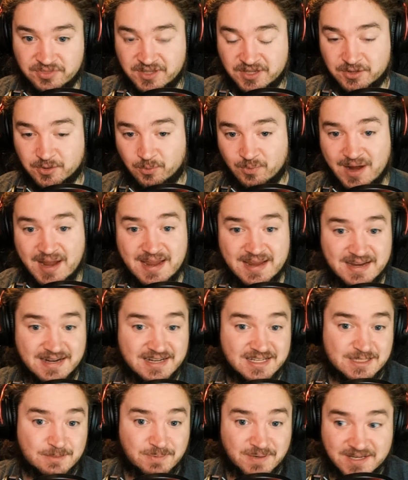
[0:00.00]
other way.
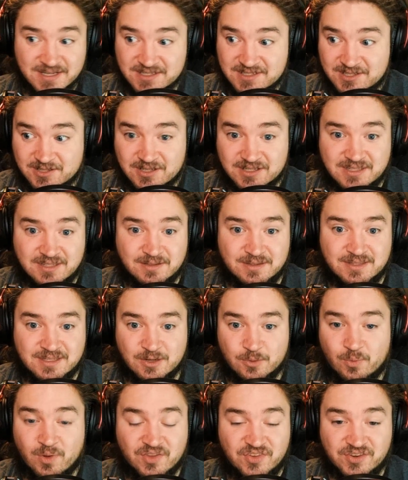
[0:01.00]
And it's because,
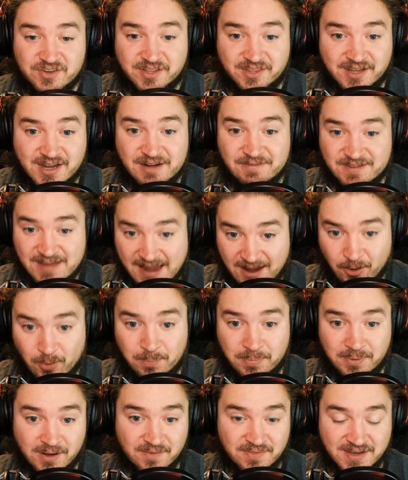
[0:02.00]
there wasn't a lot of
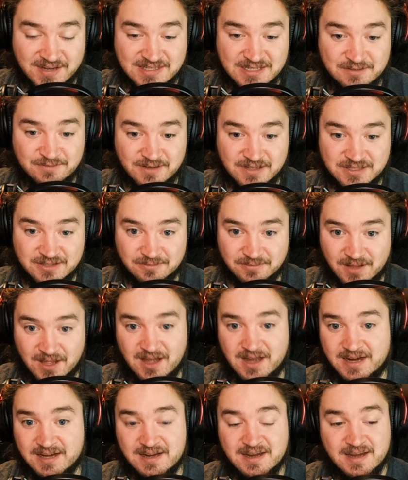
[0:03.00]
help on that defensive
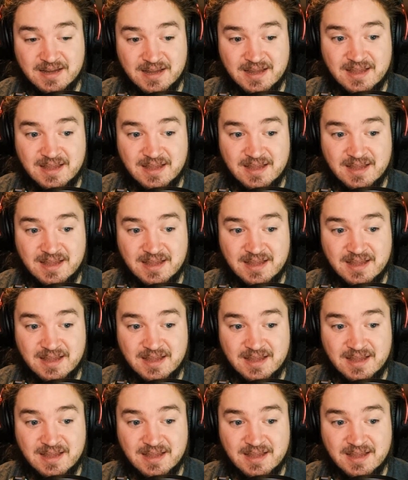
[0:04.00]
line.